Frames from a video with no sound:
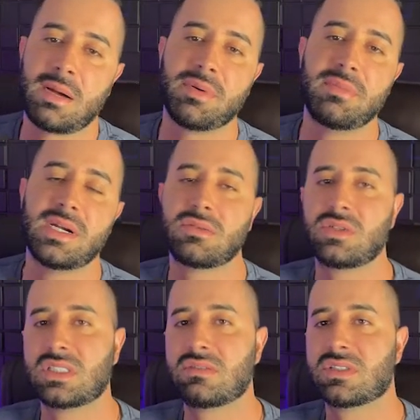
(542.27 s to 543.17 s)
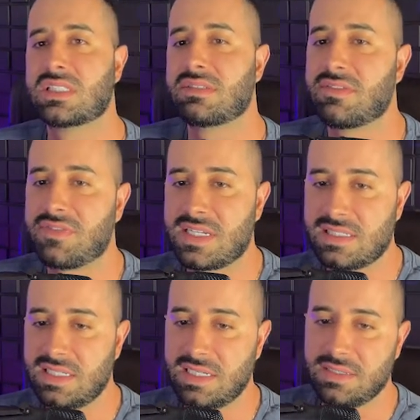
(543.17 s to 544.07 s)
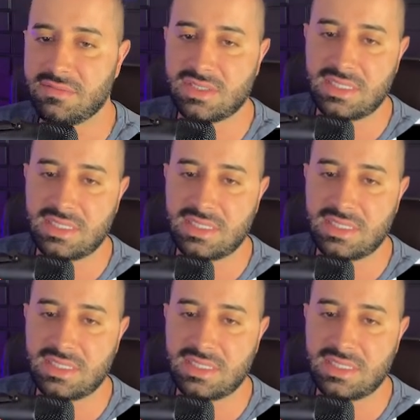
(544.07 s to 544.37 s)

The first thing you have to do, you have